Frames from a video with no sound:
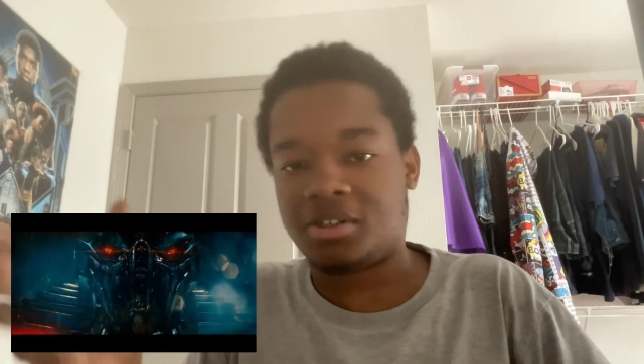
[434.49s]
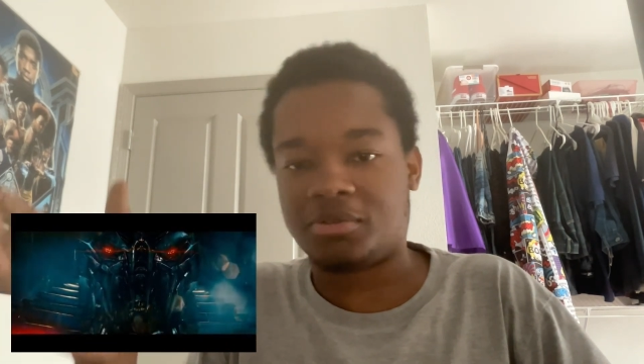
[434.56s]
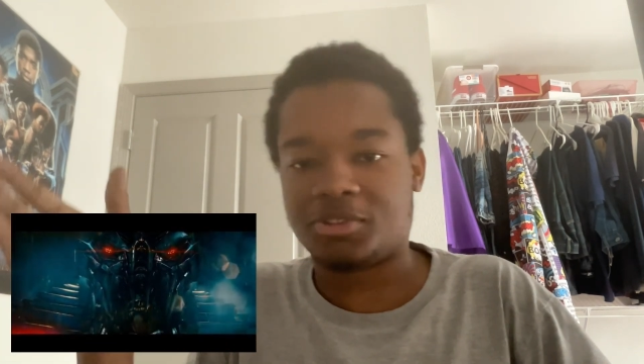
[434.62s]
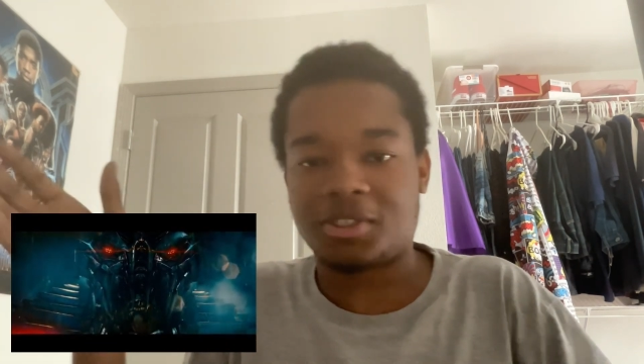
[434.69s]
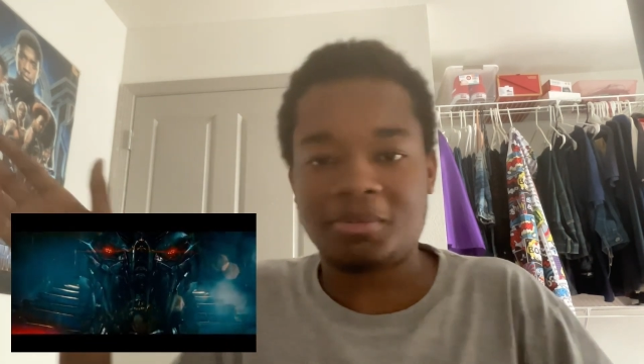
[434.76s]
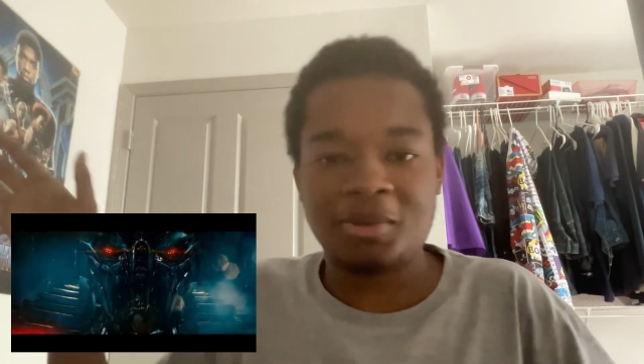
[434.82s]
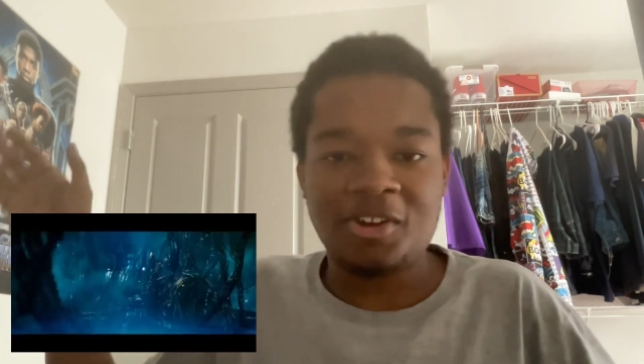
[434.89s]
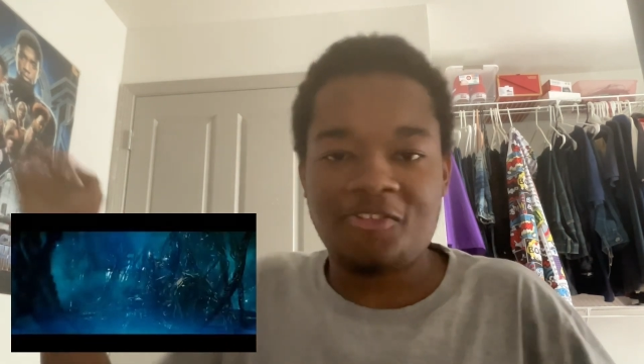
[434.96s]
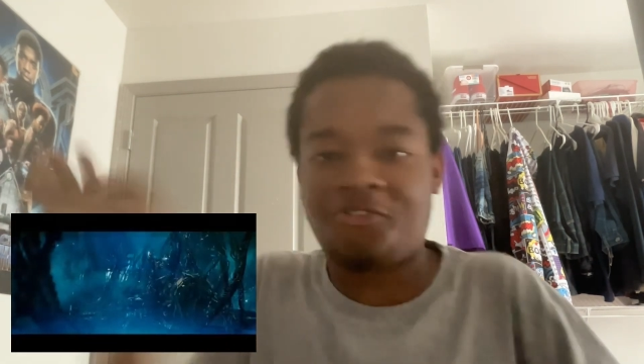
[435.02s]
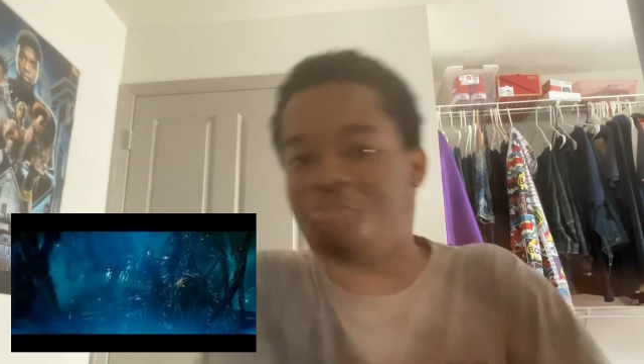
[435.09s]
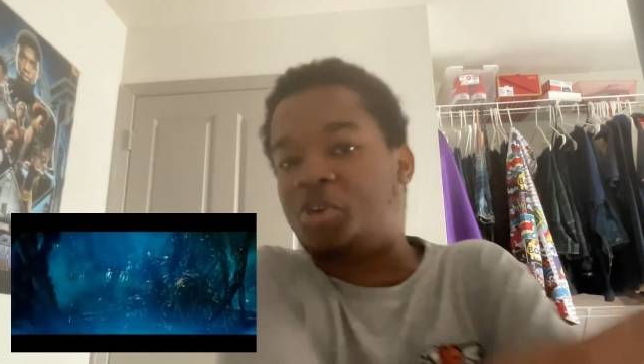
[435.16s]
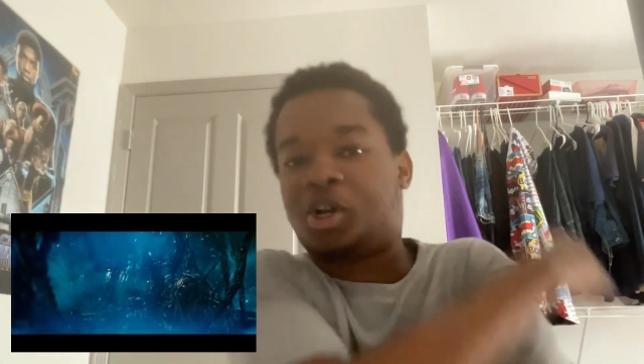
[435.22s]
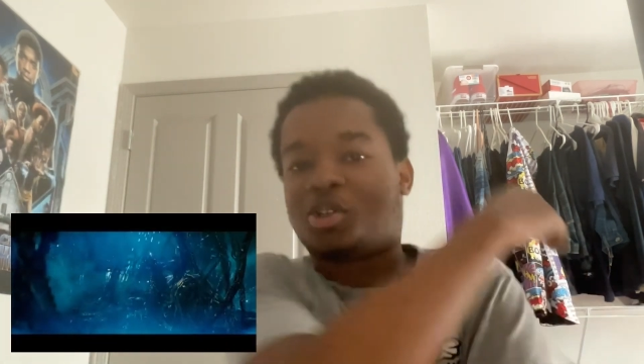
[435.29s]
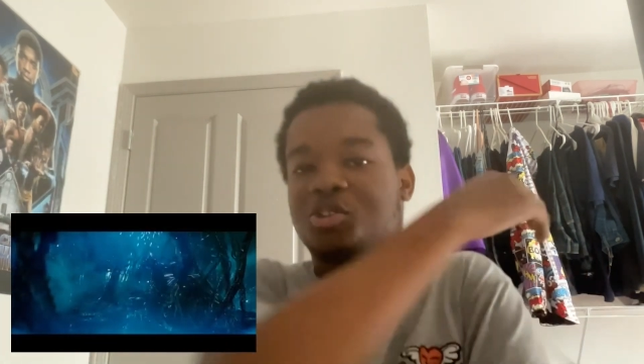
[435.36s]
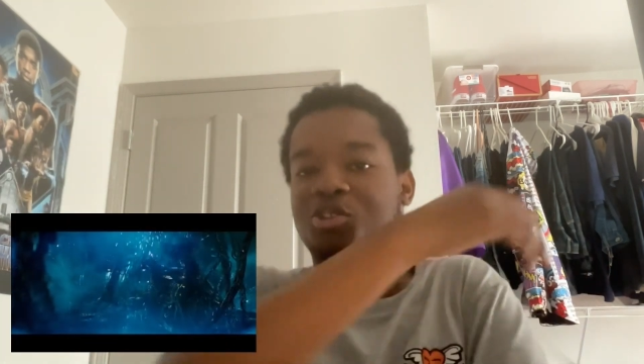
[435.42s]
And I was like, man,
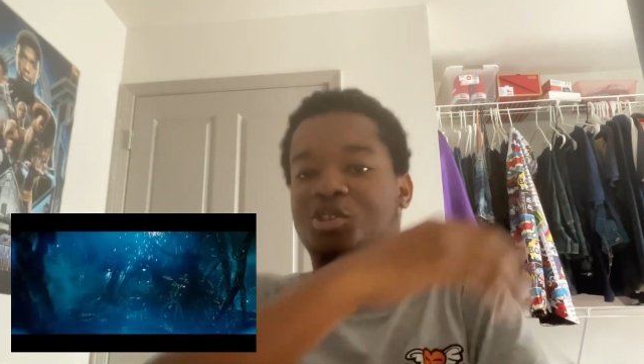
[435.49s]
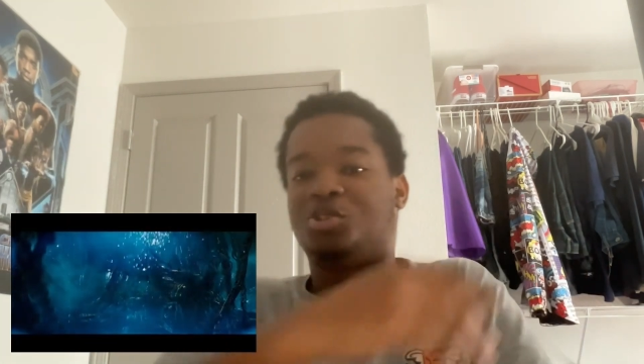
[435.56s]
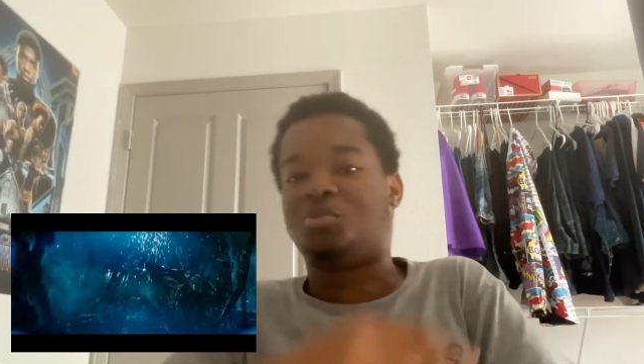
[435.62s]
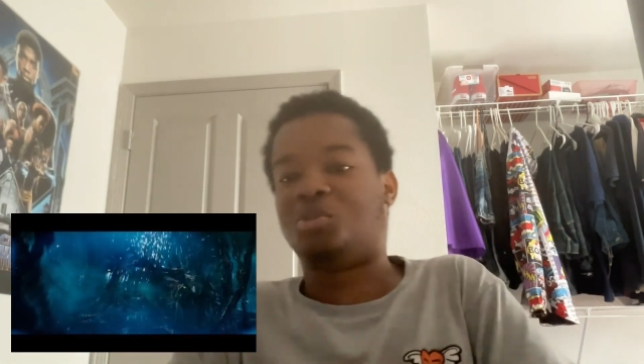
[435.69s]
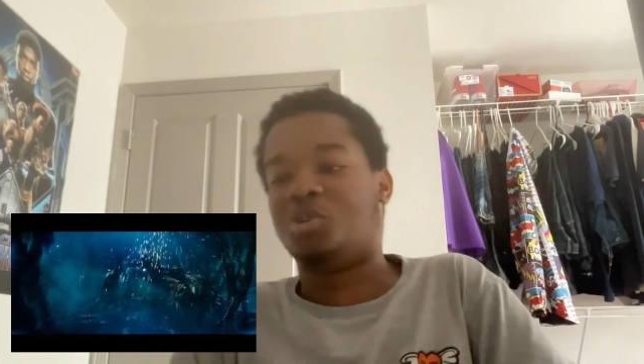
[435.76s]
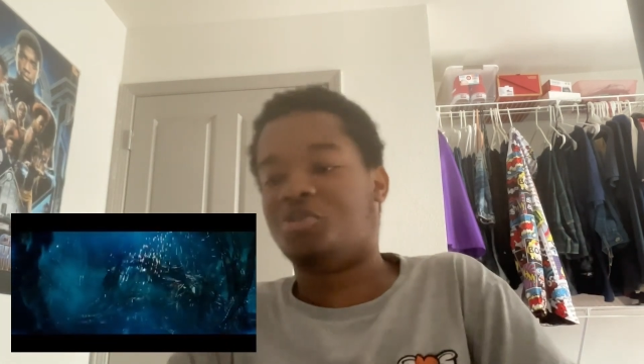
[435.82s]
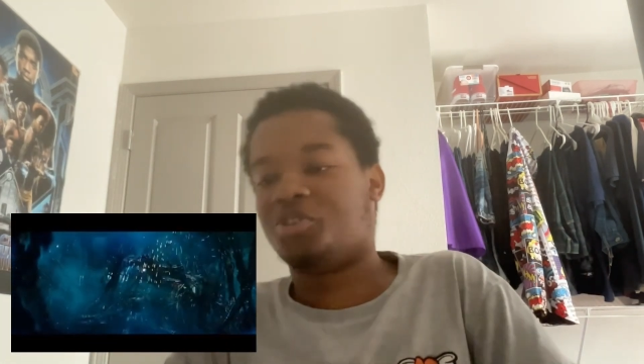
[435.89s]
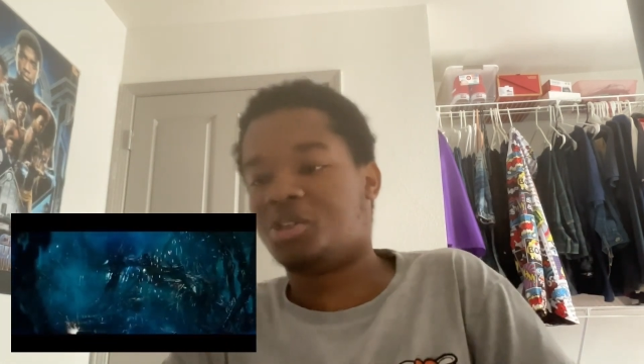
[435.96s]
fuck this movie.